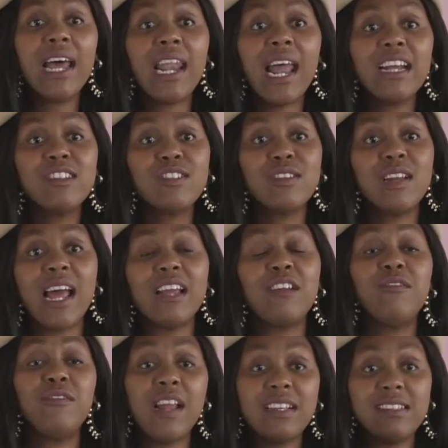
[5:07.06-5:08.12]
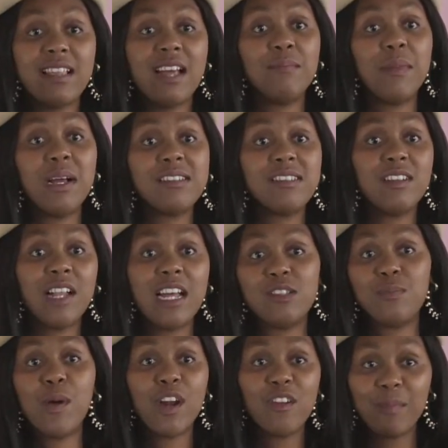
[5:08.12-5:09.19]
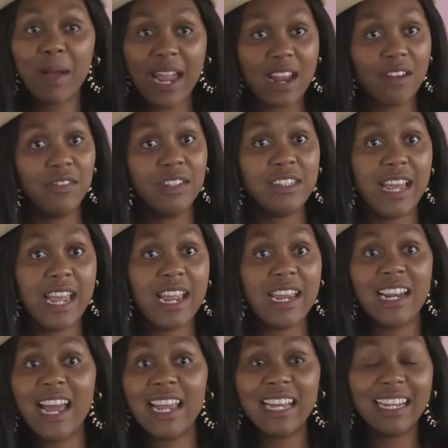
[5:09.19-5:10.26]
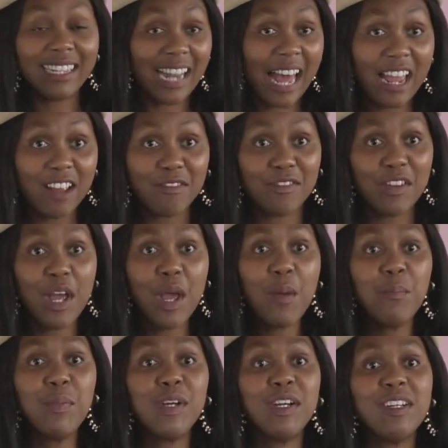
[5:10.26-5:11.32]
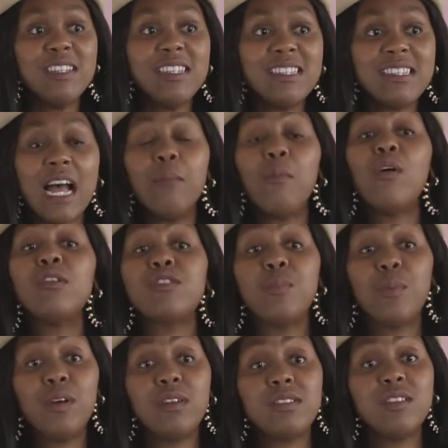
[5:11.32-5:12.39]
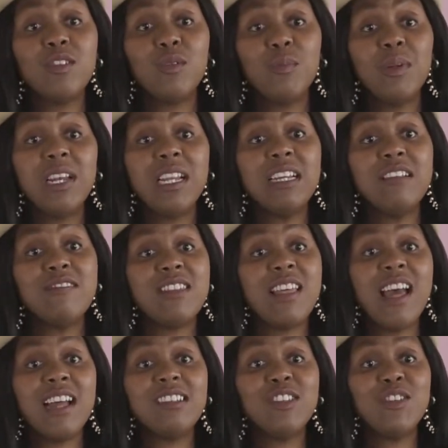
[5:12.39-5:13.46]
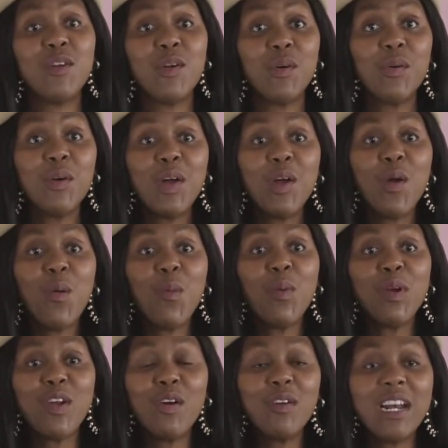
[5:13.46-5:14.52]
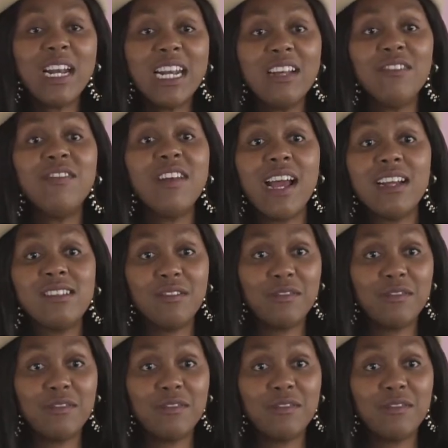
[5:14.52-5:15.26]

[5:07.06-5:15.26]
like to like flex that muscle as part of my everyday like life, because I'm also a person who believes that, you know, we don't live 9 to